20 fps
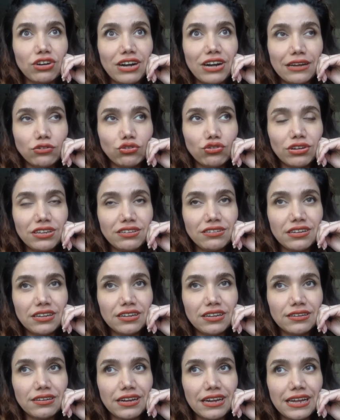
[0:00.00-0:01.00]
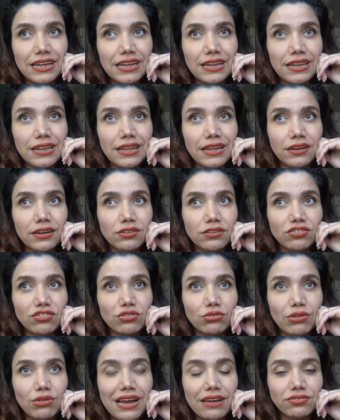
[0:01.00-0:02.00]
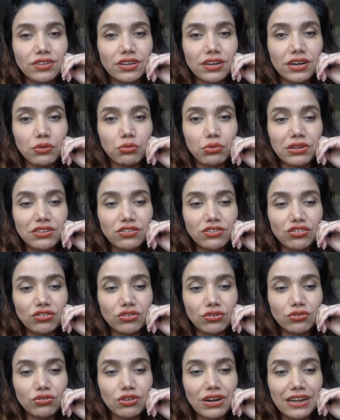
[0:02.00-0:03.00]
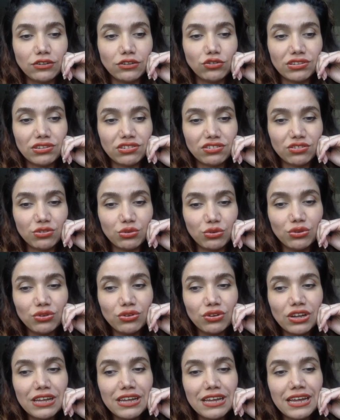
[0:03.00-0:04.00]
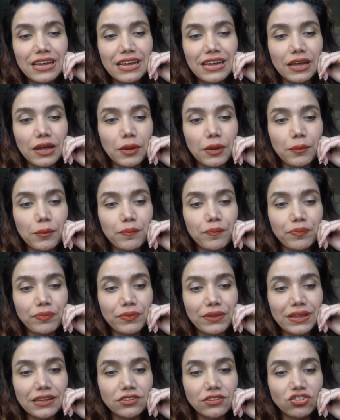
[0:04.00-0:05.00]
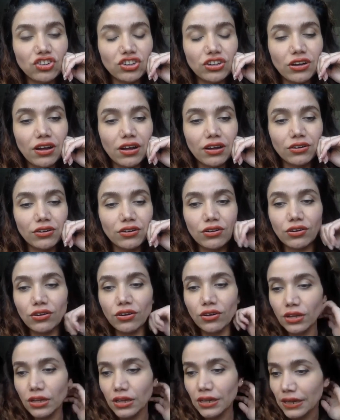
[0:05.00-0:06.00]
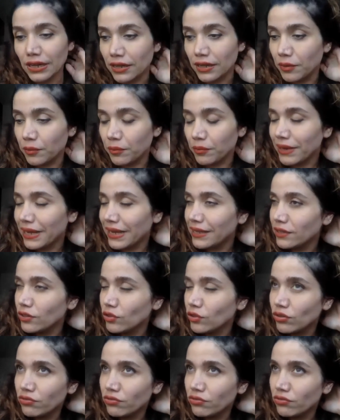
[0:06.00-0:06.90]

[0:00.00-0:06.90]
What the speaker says: graduated, and then soon after I went to graduate school in Chicago at